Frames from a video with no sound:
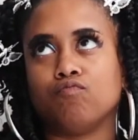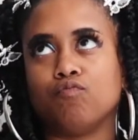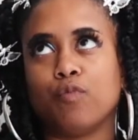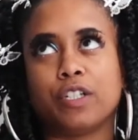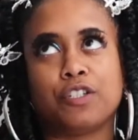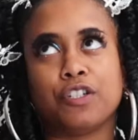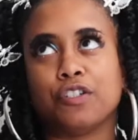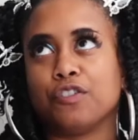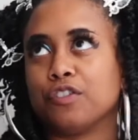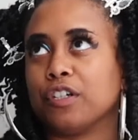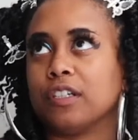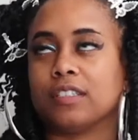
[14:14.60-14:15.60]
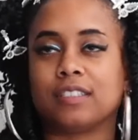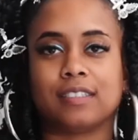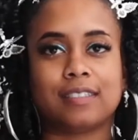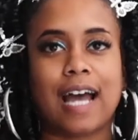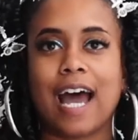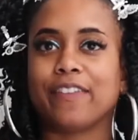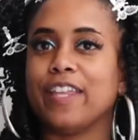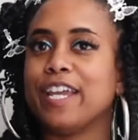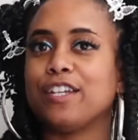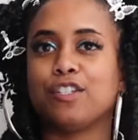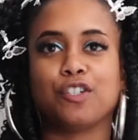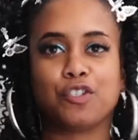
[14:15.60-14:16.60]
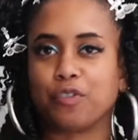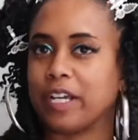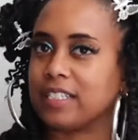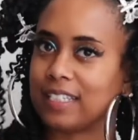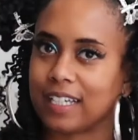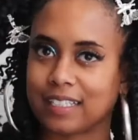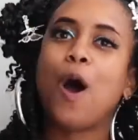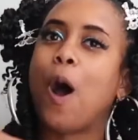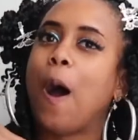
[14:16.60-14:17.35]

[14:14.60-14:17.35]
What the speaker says: which is just, I think it's just straight sex,